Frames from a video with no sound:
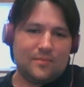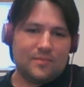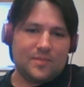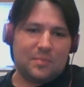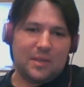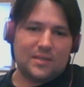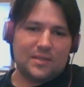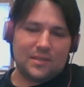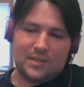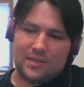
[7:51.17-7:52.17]
Space
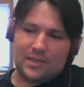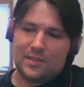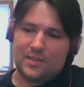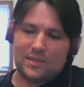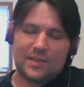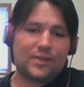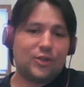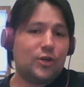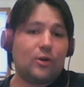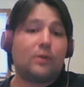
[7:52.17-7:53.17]
List is
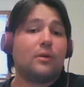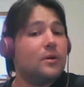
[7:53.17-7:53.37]
sketchier.